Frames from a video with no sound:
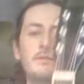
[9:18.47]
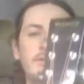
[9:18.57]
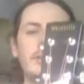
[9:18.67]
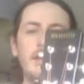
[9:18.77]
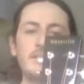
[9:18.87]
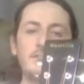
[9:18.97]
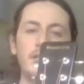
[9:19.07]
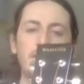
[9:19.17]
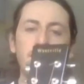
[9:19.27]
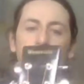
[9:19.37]
Very good
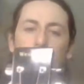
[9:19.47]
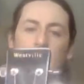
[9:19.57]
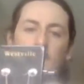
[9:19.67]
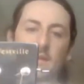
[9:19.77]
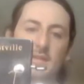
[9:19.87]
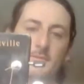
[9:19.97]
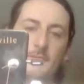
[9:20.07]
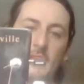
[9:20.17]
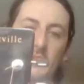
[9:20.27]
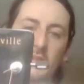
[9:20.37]
headstock with the
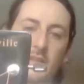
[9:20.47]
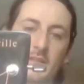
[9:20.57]
Westville